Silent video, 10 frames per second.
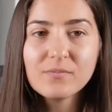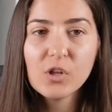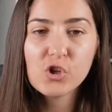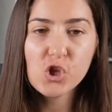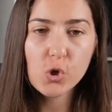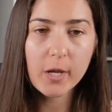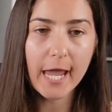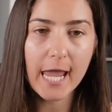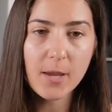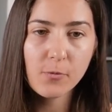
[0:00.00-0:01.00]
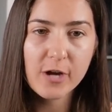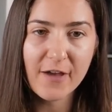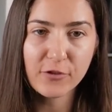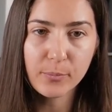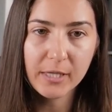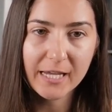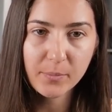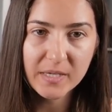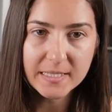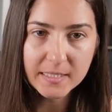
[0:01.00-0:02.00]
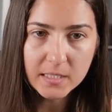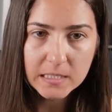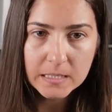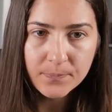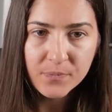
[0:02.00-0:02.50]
New game, we have the black pieces.